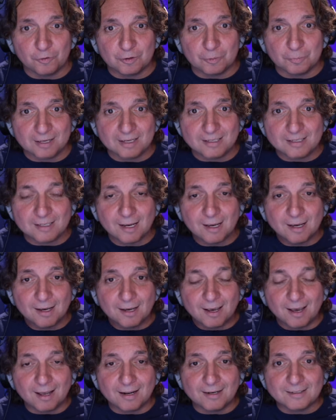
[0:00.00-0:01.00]
the place
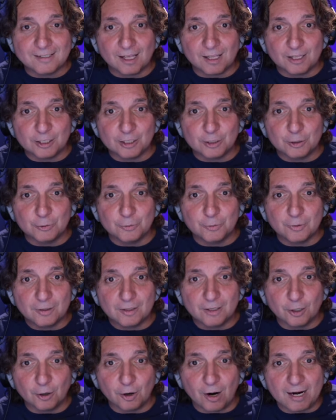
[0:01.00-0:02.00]
and telling you,
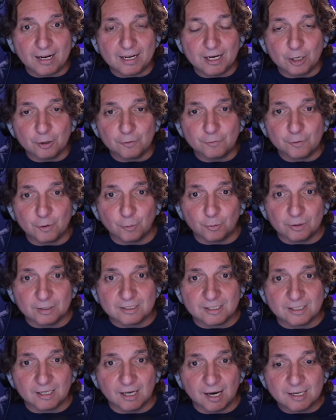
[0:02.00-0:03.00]
you're out of here if you don't
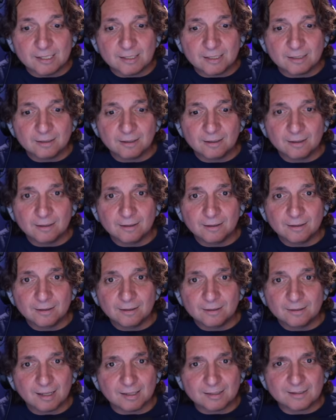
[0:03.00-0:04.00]
listen to us.
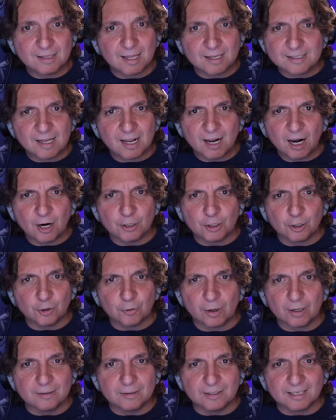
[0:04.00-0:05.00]
That's, that's not how you're
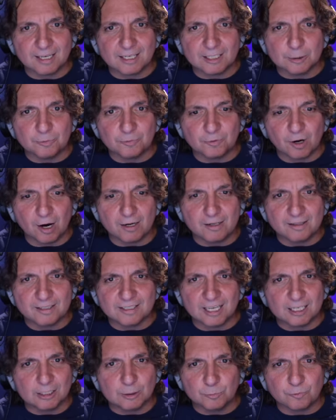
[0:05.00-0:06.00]
great in the kingdom of God and the
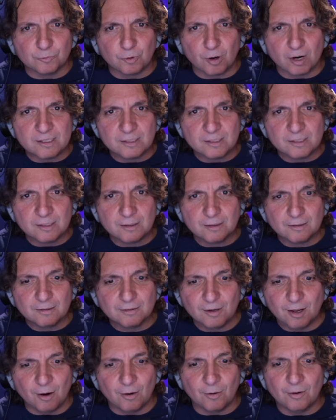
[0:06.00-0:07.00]
kingdom of Christ.
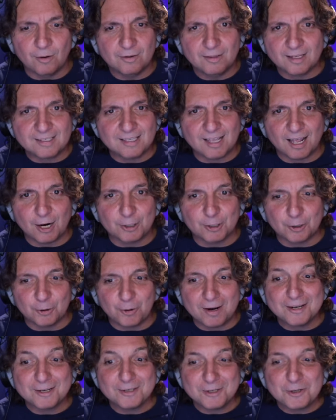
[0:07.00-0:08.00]
No, that's not how you're
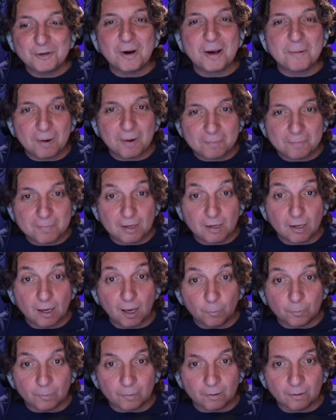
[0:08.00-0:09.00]
great. You're great by being a
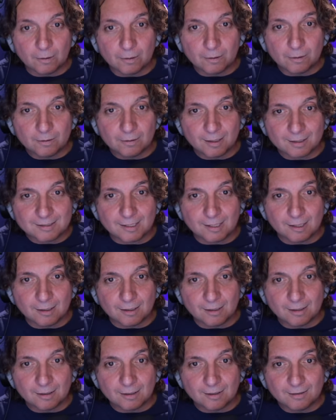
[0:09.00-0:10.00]
helper. That's it.
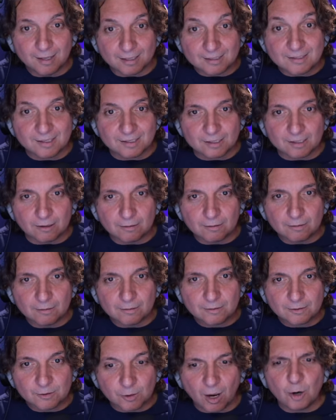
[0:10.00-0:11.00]
That's the deal.
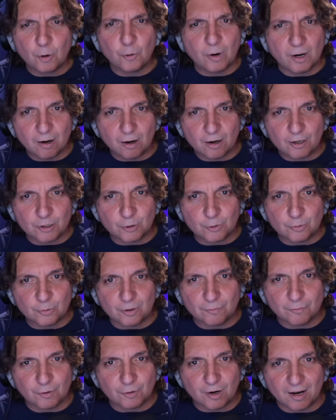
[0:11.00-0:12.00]
So how great are you
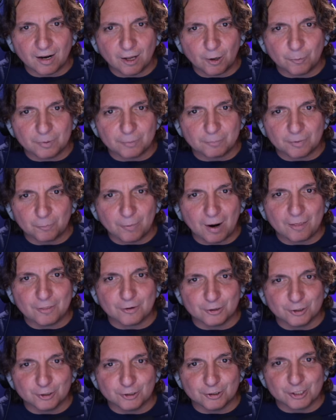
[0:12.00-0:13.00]
if you're not helping, but rather
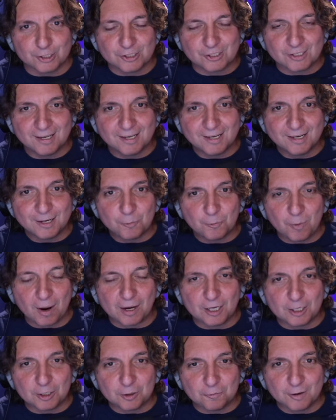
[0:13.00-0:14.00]
you're just
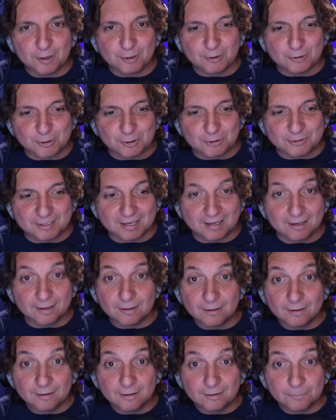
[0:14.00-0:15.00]
wagging your fingers all day
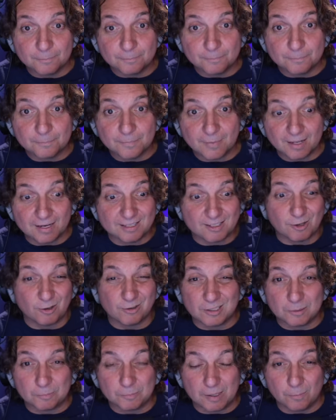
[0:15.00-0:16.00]
hmm? and
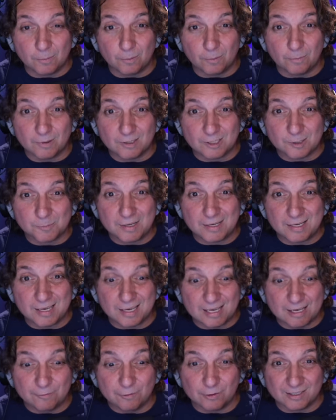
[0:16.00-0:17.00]
insulting people and speaking
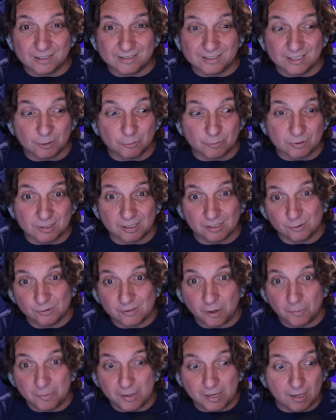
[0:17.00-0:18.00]
evil continuously? You
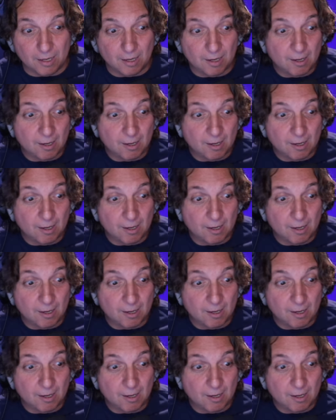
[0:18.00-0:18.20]
tell me.